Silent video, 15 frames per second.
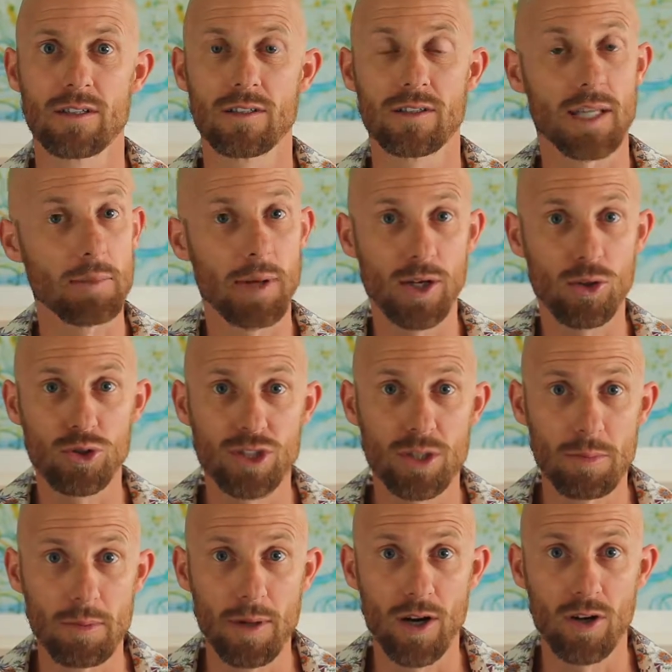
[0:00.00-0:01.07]
They might also
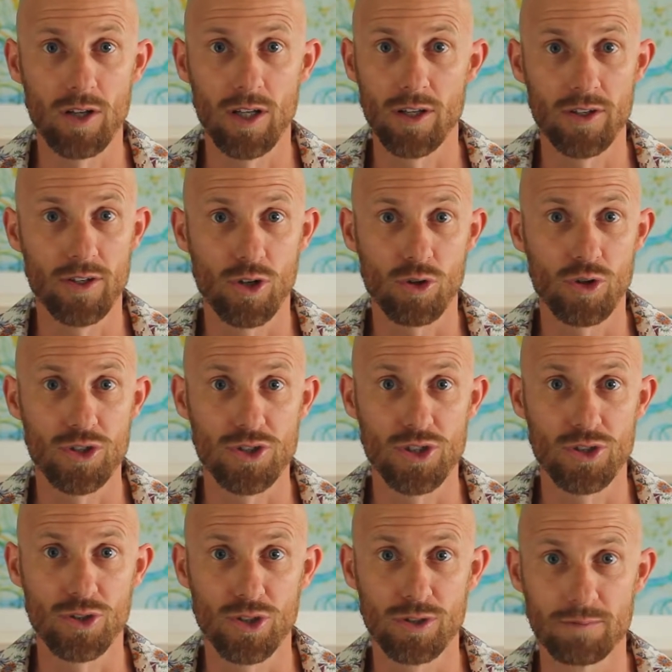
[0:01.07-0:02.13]
be parallel and not cross at
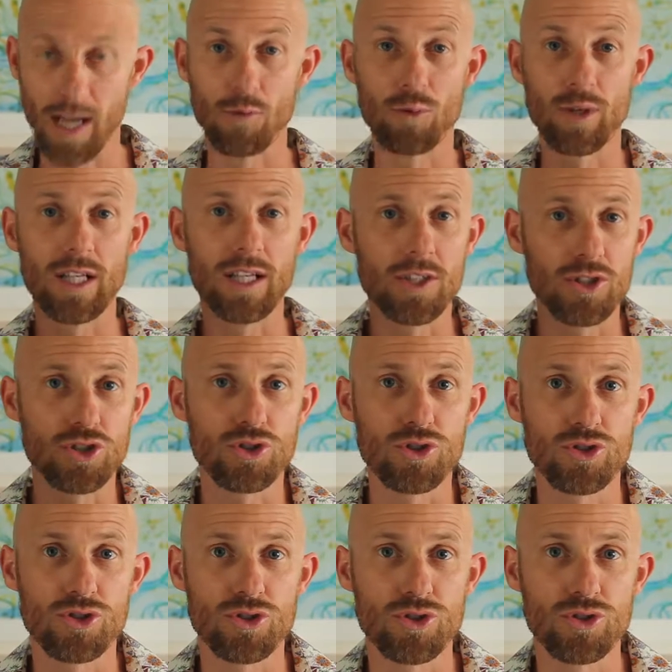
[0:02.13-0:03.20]
all. And really
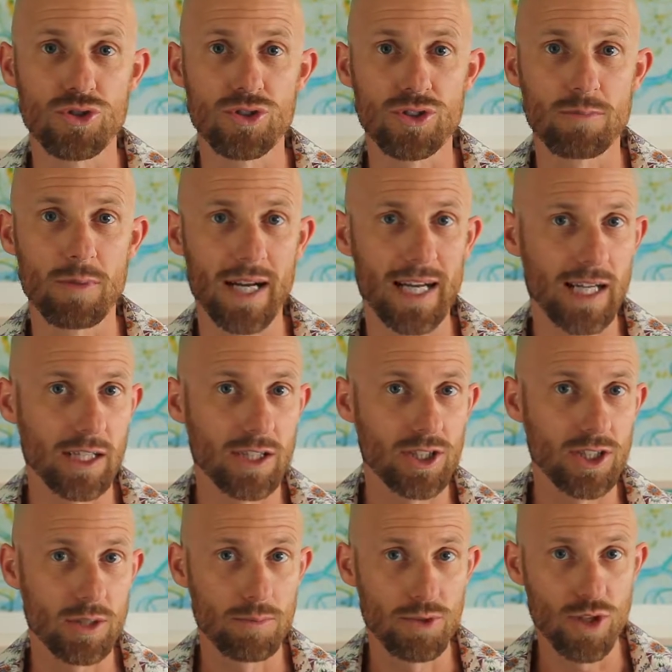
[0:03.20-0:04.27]
astute students might
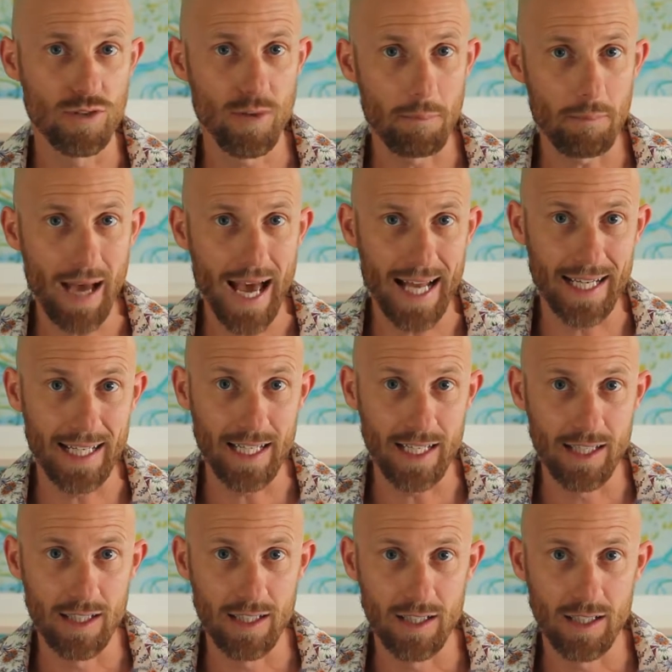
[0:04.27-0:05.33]
actually observe a pattern
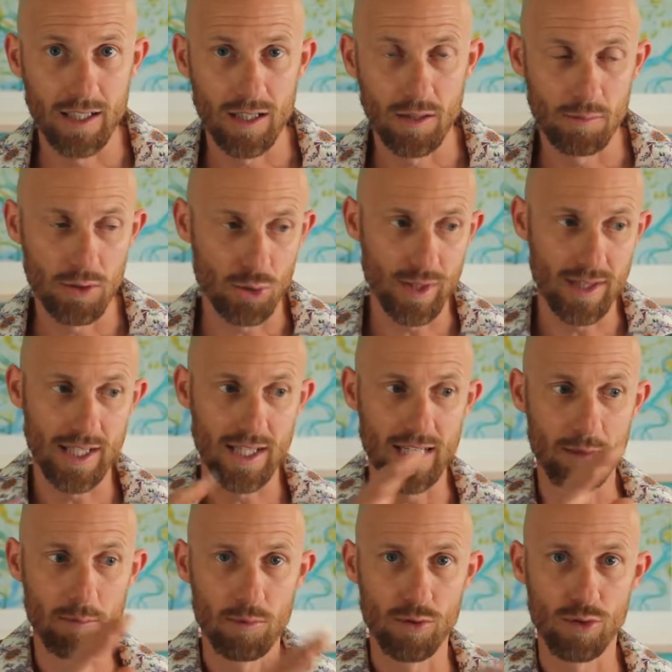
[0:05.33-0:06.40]
between the
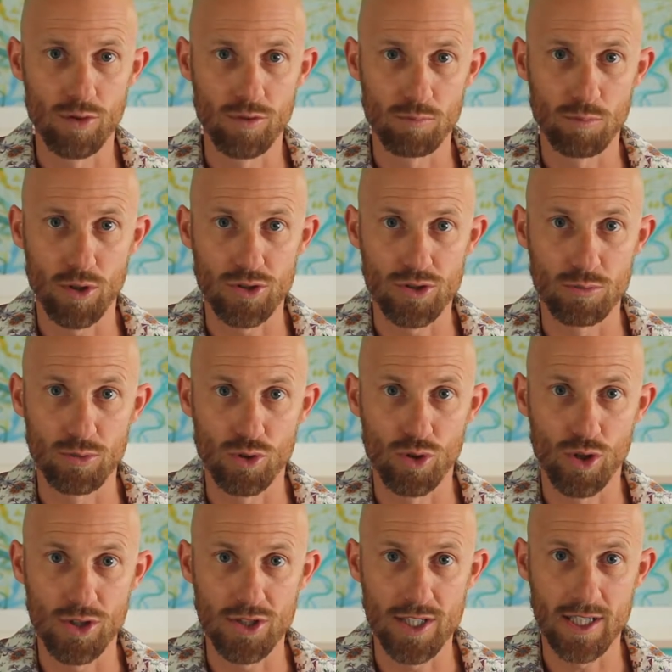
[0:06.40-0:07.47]
number of possible
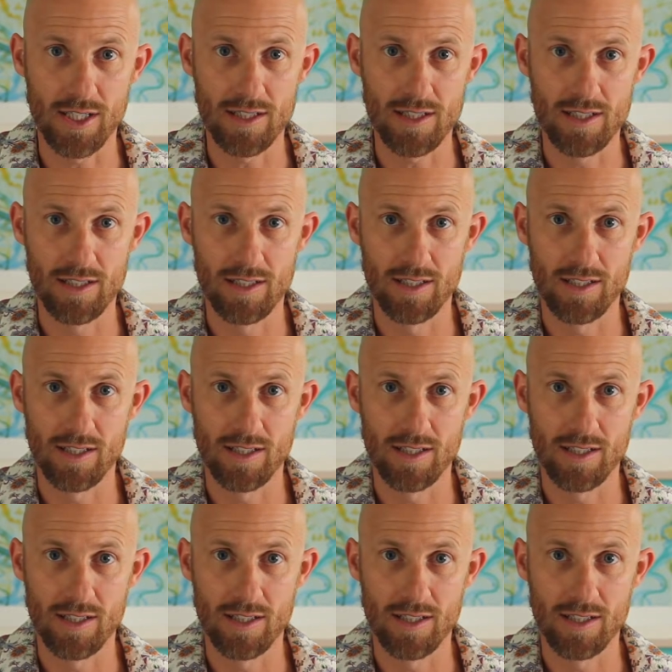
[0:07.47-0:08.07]
crossings